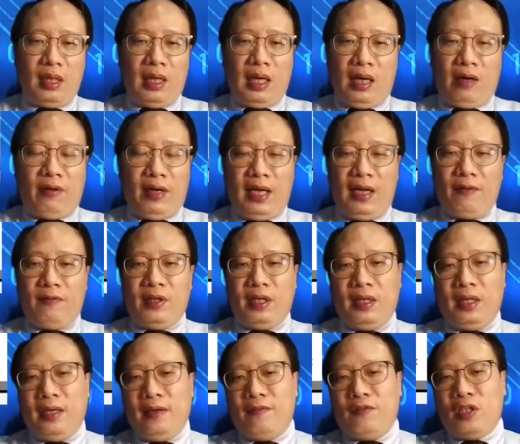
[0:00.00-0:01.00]

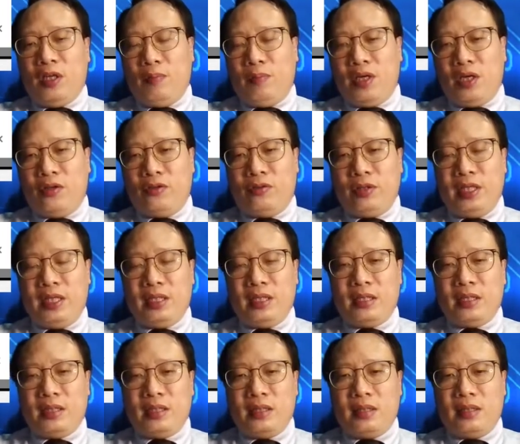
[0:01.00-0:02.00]
However, if you're measuring